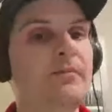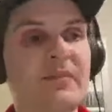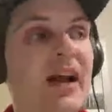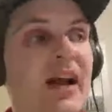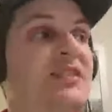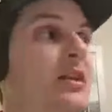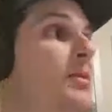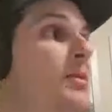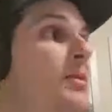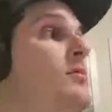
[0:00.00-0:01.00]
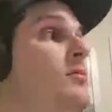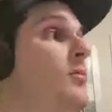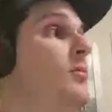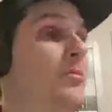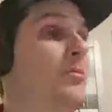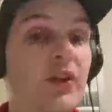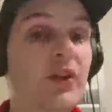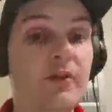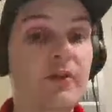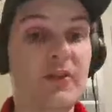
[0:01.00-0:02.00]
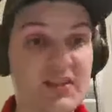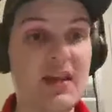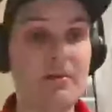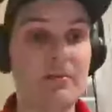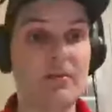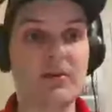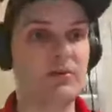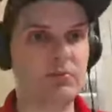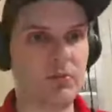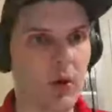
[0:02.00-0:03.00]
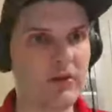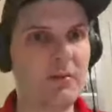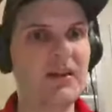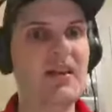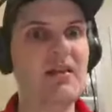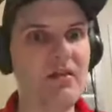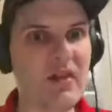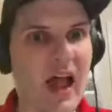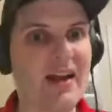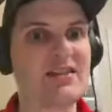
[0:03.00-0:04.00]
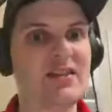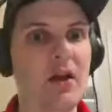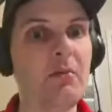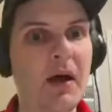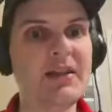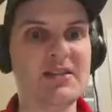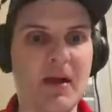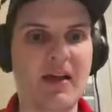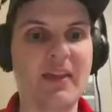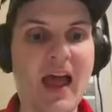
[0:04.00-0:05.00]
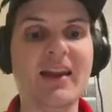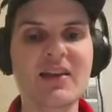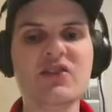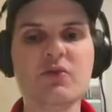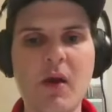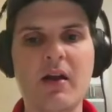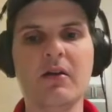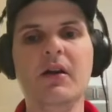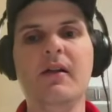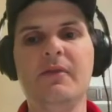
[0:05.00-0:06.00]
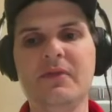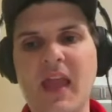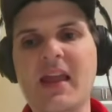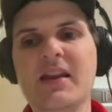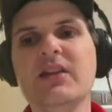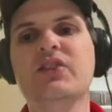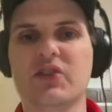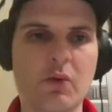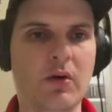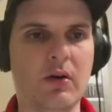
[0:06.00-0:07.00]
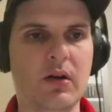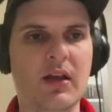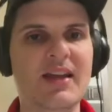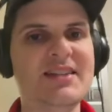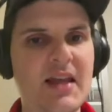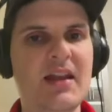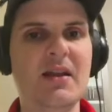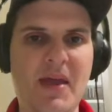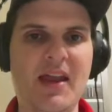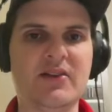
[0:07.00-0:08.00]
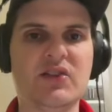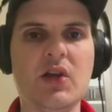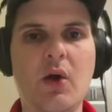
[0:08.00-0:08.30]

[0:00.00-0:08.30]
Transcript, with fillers: that's going to be really good for the team because ultimately that's their money spot. That is where they need to score, is in the paint. So